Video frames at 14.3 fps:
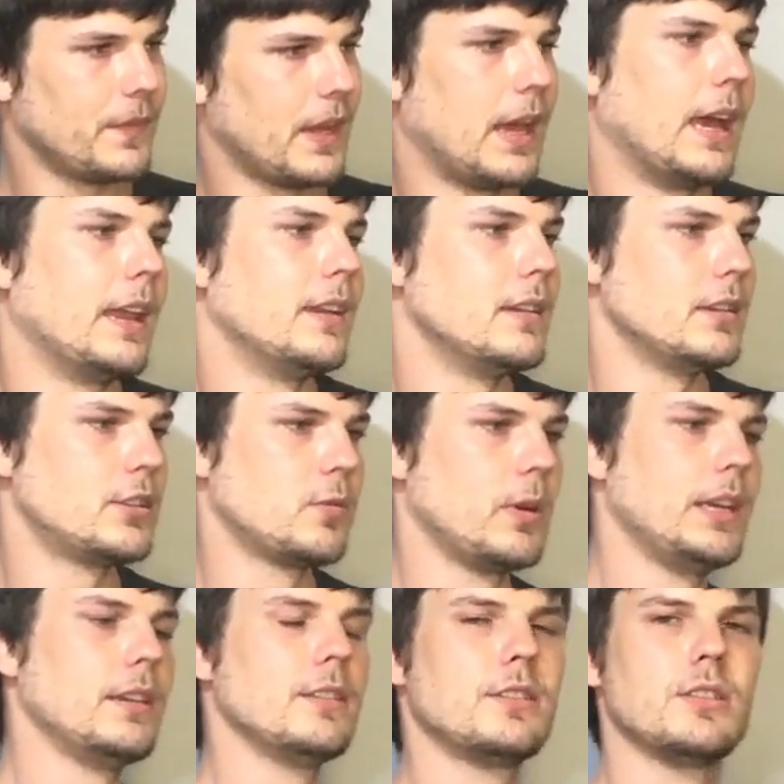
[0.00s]
And the
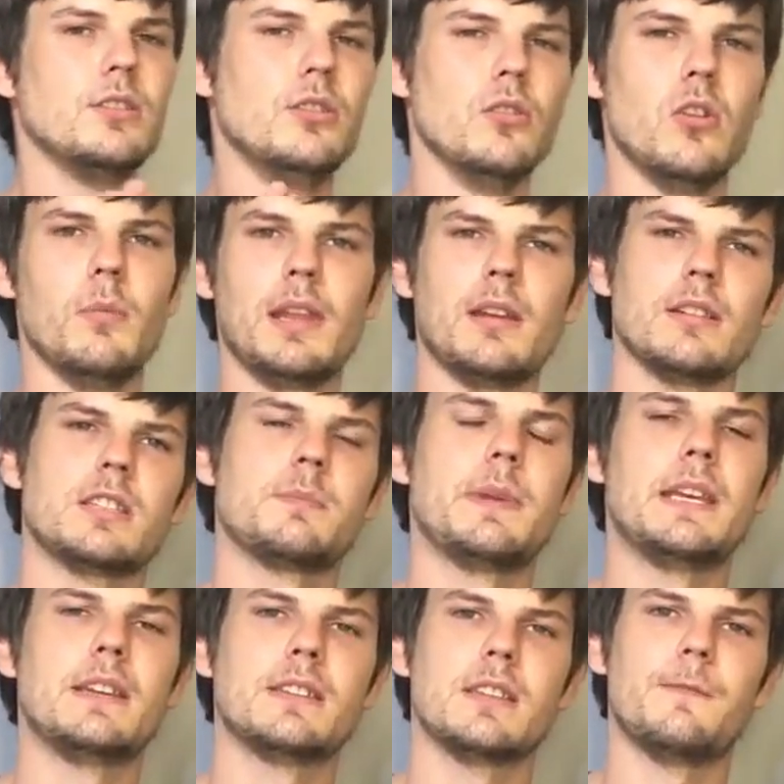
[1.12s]
tweeters normally on
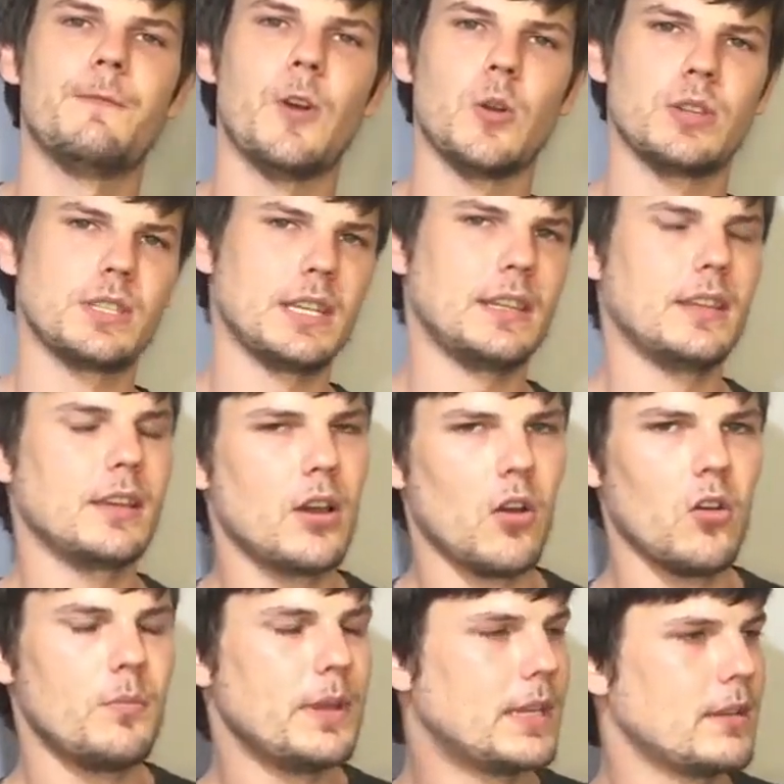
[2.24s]
speakers are the first thing to
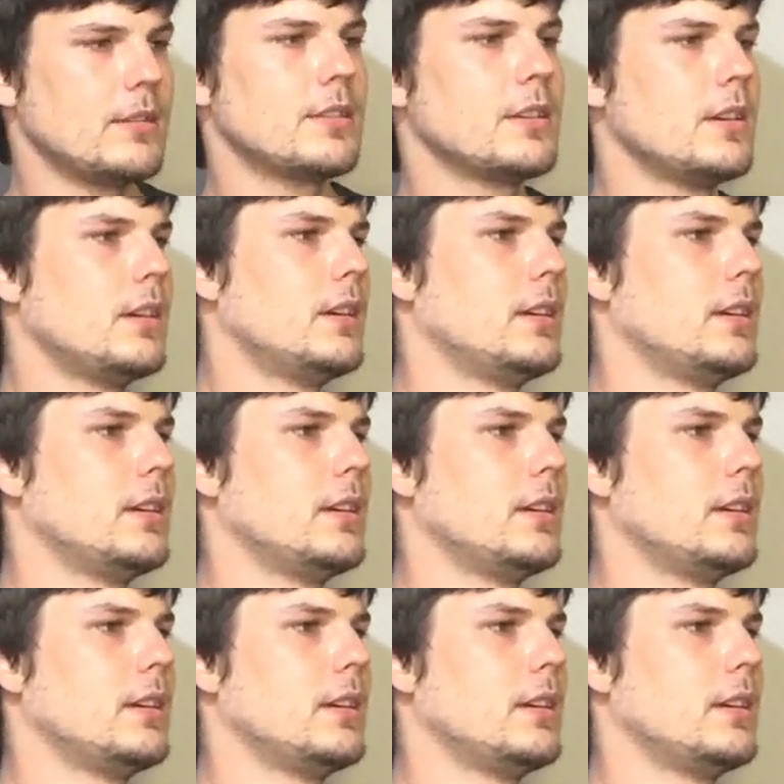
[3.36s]
go, because